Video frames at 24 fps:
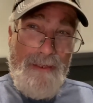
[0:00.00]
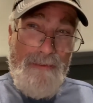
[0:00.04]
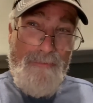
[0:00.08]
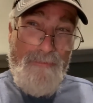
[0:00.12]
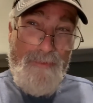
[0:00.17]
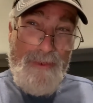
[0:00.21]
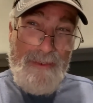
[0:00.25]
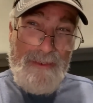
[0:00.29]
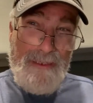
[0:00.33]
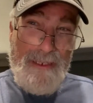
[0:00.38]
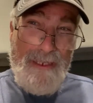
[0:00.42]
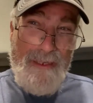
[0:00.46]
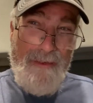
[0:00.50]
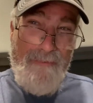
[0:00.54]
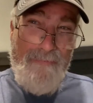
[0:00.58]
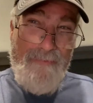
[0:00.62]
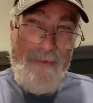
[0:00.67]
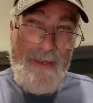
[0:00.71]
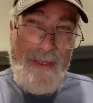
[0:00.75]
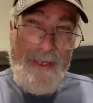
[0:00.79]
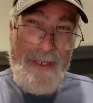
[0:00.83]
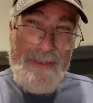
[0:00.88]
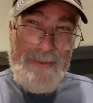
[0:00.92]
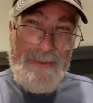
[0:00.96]
what kind of
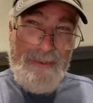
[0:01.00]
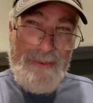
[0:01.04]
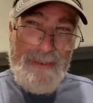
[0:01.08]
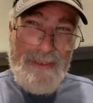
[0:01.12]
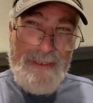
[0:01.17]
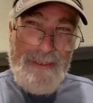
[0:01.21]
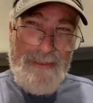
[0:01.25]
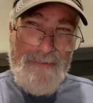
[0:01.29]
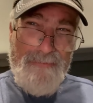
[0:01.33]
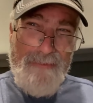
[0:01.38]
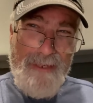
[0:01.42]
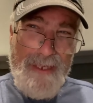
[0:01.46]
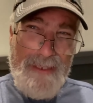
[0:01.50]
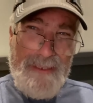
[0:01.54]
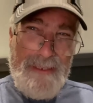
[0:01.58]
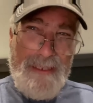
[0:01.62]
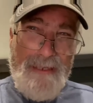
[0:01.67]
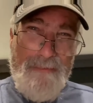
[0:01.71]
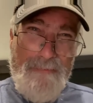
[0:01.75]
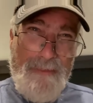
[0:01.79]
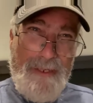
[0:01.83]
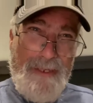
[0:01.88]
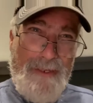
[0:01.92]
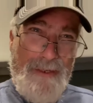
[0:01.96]
financial situation
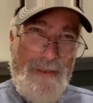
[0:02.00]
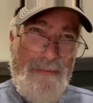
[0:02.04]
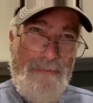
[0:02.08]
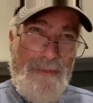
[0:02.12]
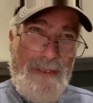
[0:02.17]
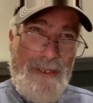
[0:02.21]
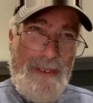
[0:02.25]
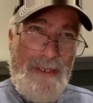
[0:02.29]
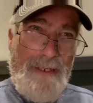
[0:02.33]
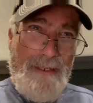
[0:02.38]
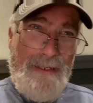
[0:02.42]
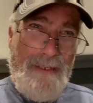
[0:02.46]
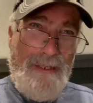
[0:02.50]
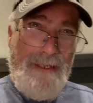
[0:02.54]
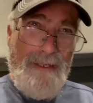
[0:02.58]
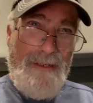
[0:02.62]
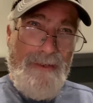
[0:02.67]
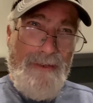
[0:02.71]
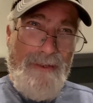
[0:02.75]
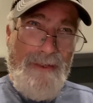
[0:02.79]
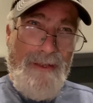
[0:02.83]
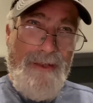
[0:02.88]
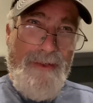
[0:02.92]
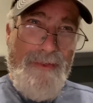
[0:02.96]
am I going to be in you
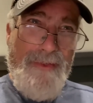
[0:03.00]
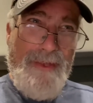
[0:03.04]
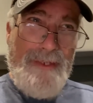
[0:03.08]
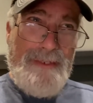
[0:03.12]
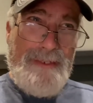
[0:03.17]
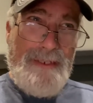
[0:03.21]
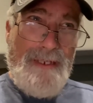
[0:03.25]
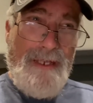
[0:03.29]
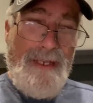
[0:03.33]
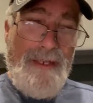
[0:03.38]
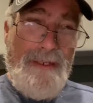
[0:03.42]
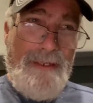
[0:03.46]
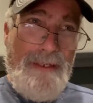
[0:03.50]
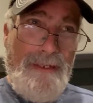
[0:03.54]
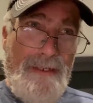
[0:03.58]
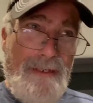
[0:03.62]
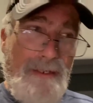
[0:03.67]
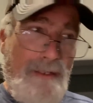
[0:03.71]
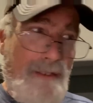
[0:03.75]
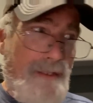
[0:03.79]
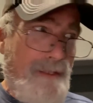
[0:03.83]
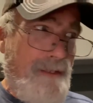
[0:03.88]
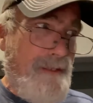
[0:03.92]
know all this un